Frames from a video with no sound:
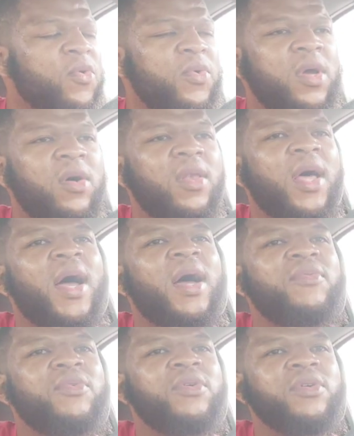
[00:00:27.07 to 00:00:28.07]
We go
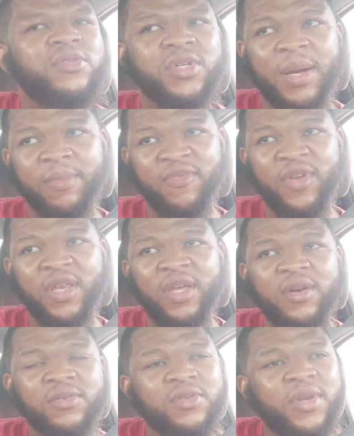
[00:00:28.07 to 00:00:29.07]
live or drop
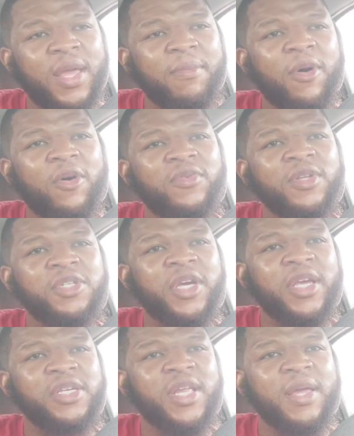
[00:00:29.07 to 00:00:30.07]
video. So they both didn't
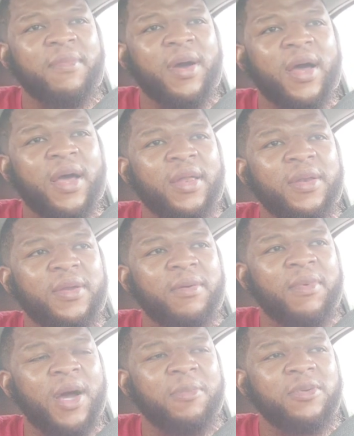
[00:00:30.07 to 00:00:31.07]
change their mind
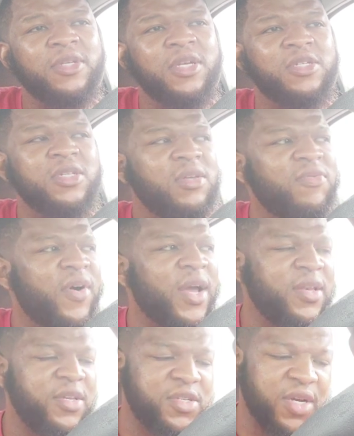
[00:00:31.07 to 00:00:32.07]
about potentially
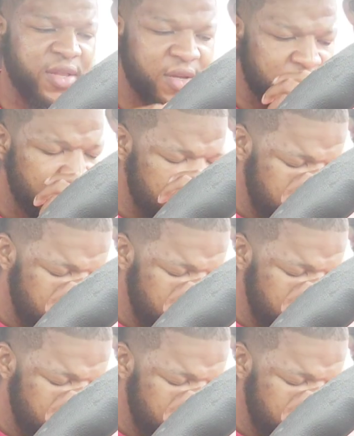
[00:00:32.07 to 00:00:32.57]
fighting each other.